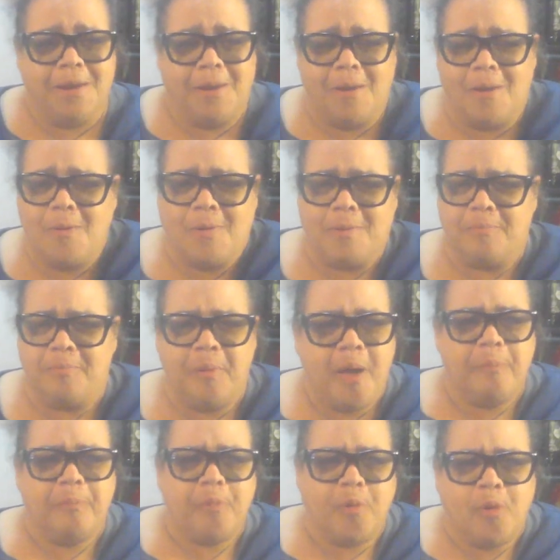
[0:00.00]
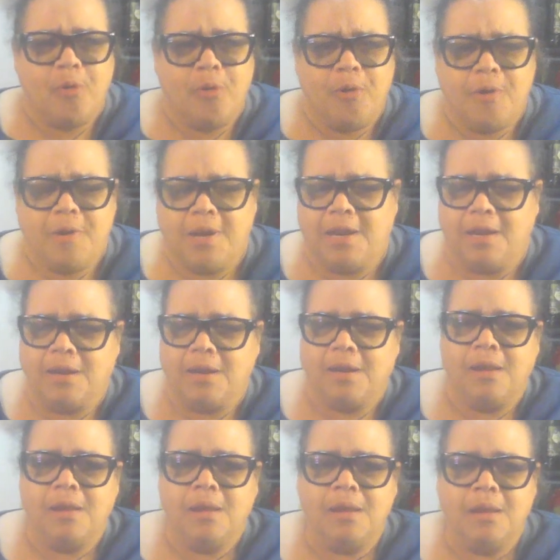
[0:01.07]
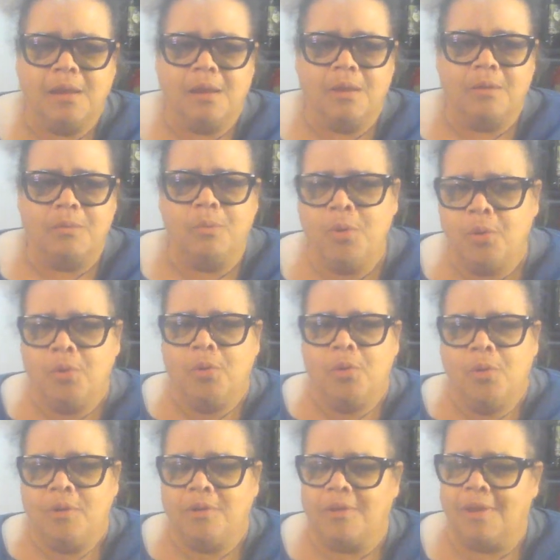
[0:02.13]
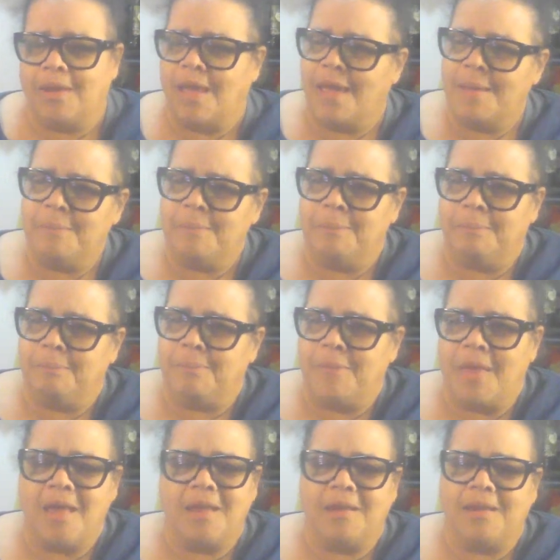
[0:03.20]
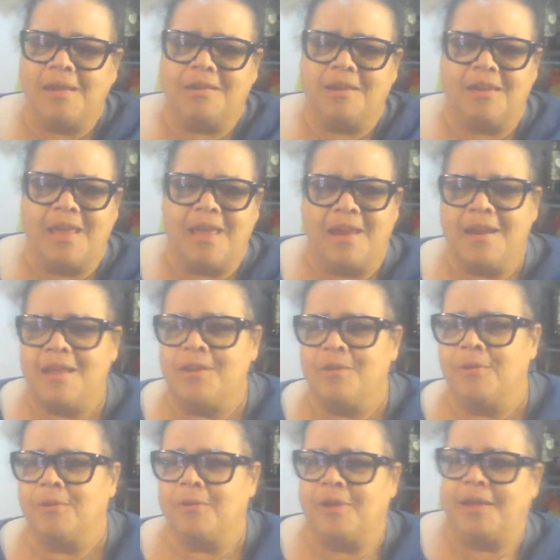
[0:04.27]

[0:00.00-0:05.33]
you know, and popcorn and woo, like I'm not into that either.